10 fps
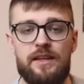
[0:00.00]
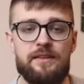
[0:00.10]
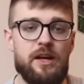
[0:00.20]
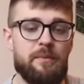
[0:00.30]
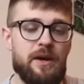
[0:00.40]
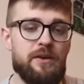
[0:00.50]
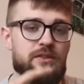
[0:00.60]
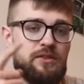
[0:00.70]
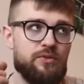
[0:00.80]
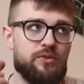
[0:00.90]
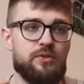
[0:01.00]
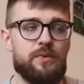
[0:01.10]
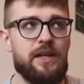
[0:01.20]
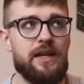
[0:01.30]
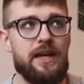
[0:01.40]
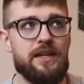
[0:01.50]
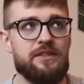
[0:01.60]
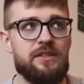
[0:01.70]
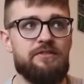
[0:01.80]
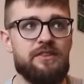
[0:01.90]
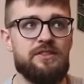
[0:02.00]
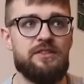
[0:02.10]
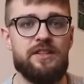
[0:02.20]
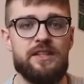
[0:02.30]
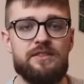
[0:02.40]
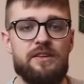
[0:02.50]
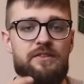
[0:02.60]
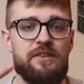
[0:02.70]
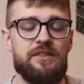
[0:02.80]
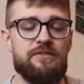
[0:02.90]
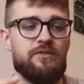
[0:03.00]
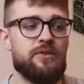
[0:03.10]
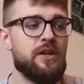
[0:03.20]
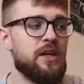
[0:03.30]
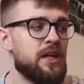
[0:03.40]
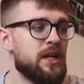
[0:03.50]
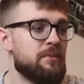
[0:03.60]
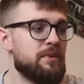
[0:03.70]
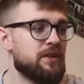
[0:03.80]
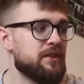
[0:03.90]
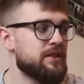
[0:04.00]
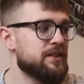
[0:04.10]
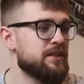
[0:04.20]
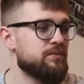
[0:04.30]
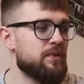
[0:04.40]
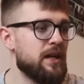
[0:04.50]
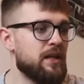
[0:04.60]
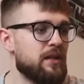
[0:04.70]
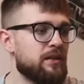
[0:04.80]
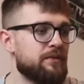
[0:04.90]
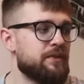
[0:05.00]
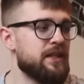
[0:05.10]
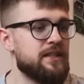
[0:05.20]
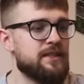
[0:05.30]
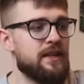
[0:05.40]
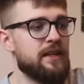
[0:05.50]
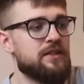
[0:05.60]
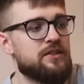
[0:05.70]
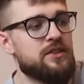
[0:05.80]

that come out, nor will I actually finish the test of the T4, because, well, these things